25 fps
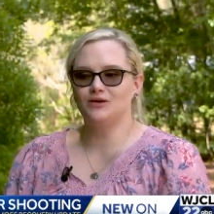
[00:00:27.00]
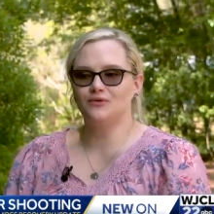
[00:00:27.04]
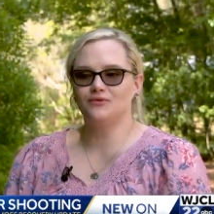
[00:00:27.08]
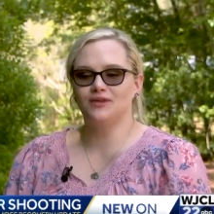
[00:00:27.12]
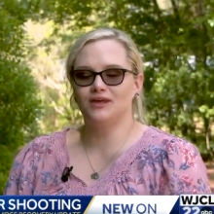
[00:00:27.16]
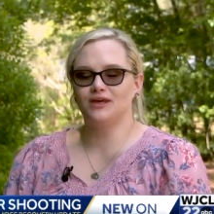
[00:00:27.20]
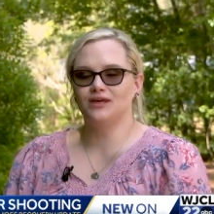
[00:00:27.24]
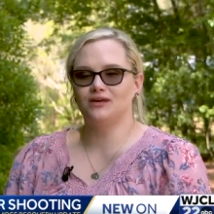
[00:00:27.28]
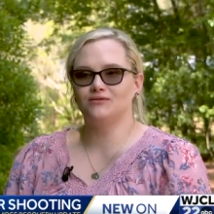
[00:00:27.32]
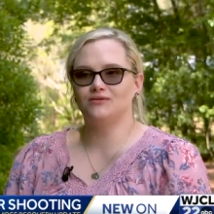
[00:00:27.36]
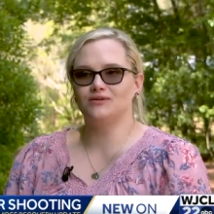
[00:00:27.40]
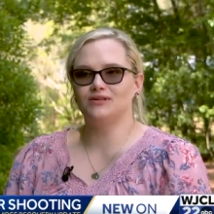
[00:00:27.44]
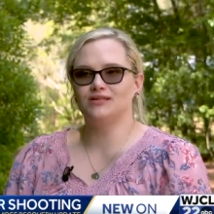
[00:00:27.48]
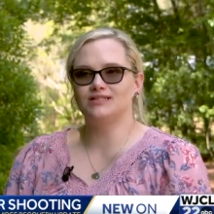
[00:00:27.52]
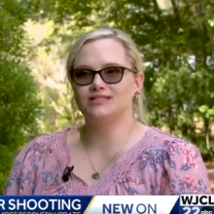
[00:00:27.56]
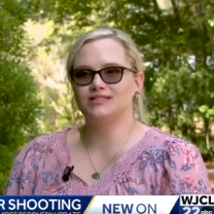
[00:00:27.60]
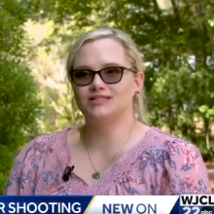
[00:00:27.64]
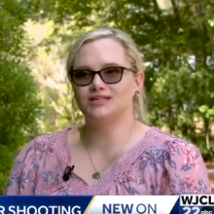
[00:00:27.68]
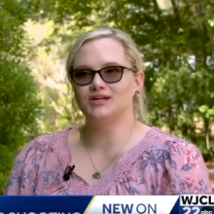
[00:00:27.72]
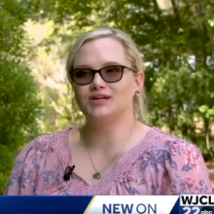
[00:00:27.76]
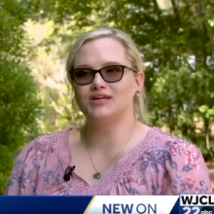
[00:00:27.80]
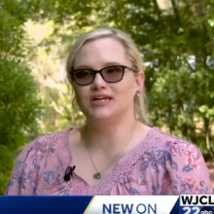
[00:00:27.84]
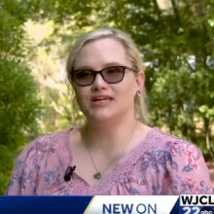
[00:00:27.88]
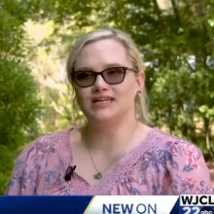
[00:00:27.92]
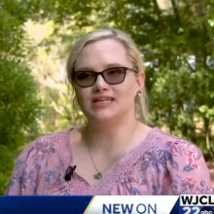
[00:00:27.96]
I don't think it really
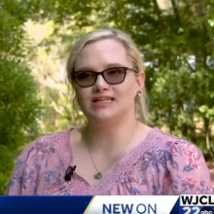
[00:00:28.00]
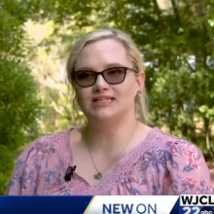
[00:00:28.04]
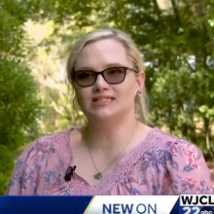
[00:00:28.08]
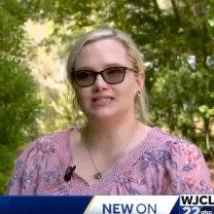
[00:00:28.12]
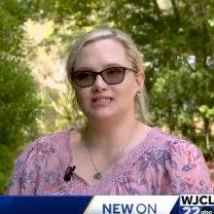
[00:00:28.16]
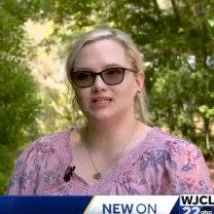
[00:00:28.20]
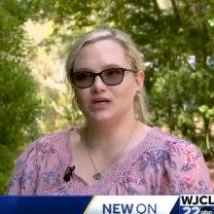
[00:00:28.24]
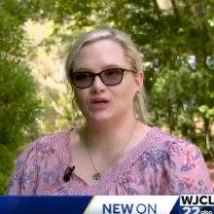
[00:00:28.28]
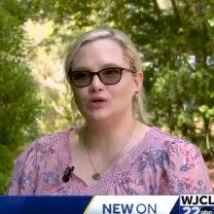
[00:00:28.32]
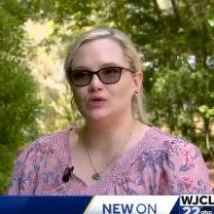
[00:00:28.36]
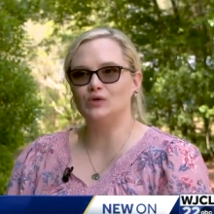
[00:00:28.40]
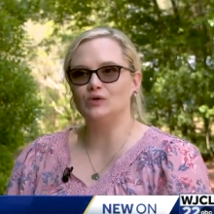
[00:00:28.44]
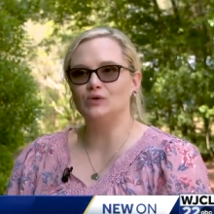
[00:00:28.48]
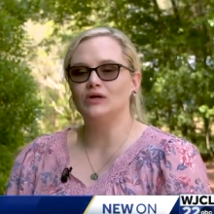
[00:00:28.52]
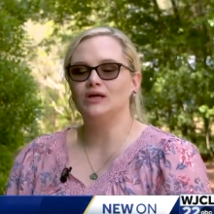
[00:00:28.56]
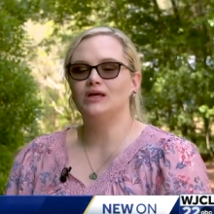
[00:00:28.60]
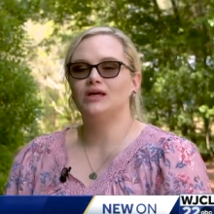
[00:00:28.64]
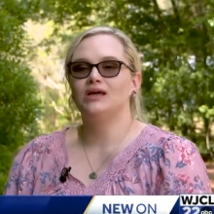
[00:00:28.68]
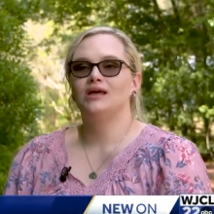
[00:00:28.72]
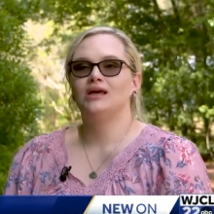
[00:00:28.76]
sunk in until